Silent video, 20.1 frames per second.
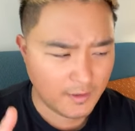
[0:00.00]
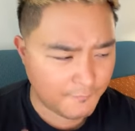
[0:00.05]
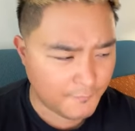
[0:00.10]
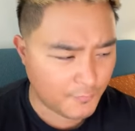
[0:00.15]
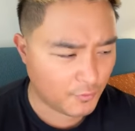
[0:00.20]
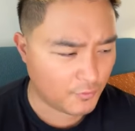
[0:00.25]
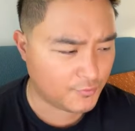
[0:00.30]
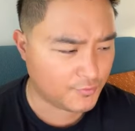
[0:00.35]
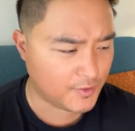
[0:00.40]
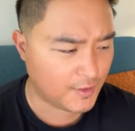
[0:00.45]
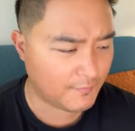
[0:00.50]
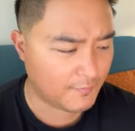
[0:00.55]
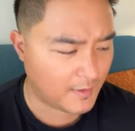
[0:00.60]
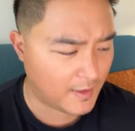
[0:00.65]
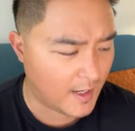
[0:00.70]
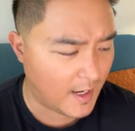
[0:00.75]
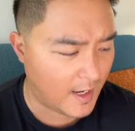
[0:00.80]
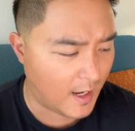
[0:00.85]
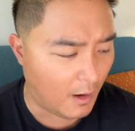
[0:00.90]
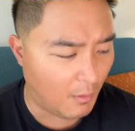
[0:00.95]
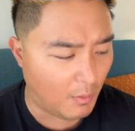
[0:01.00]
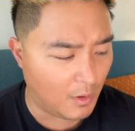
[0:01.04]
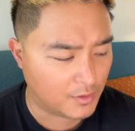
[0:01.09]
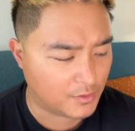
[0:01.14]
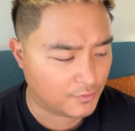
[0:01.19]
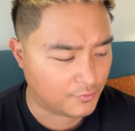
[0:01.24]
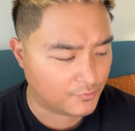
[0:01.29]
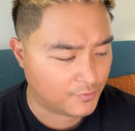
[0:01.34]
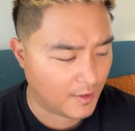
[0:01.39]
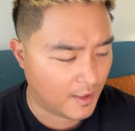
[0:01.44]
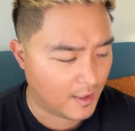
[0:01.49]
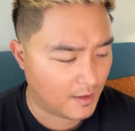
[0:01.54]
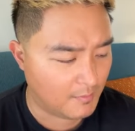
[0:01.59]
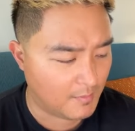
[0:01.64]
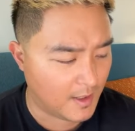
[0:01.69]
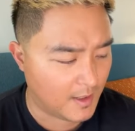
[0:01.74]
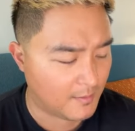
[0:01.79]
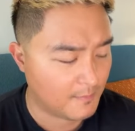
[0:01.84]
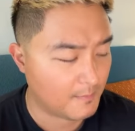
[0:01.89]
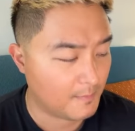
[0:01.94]
If you receive it now, I want not you say
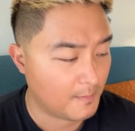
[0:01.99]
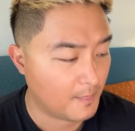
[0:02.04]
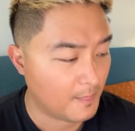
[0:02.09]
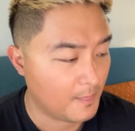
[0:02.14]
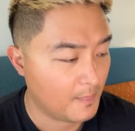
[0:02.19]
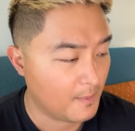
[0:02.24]
amen?